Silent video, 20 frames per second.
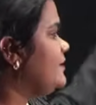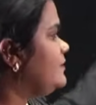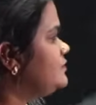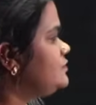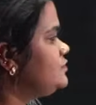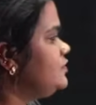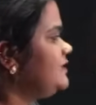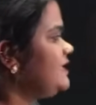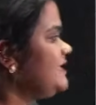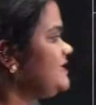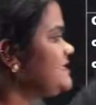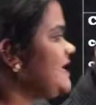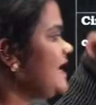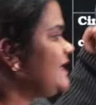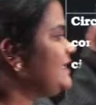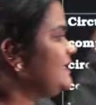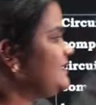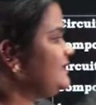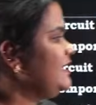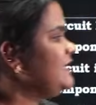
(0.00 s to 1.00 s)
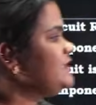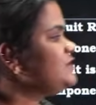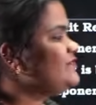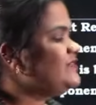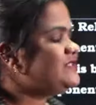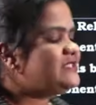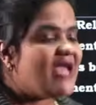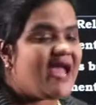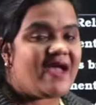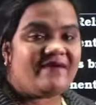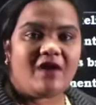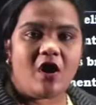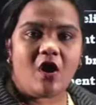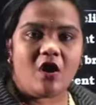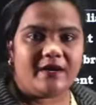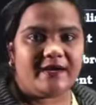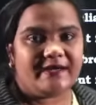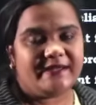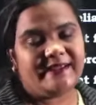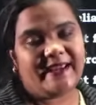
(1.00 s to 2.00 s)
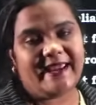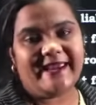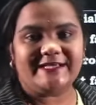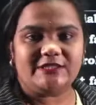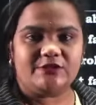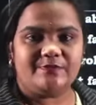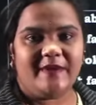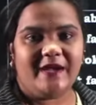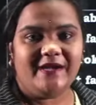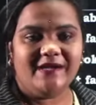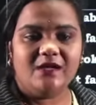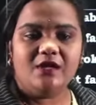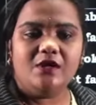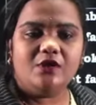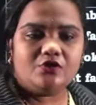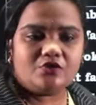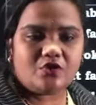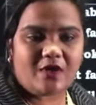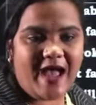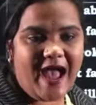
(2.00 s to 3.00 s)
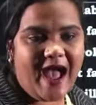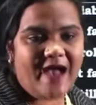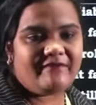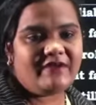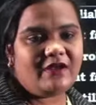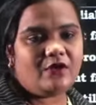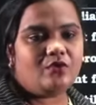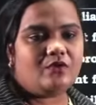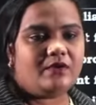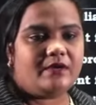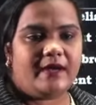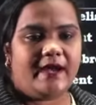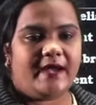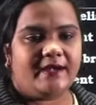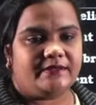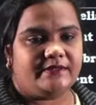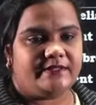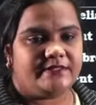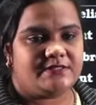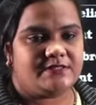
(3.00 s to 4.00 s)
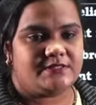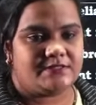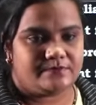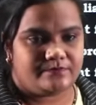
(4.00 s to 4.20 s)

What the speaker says: So these are the things which I have already explained. So have a look at this.